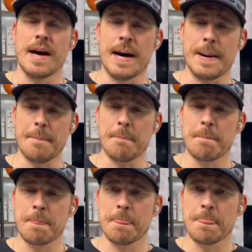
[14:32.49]
And
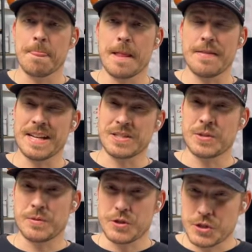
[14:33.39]

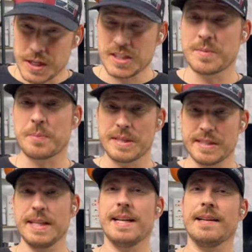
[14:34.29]
that's just
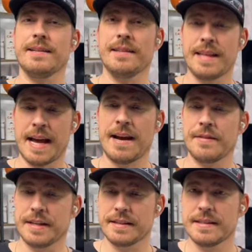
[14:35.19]
preceding the
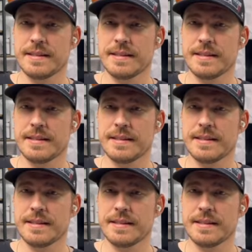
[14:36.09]
halving.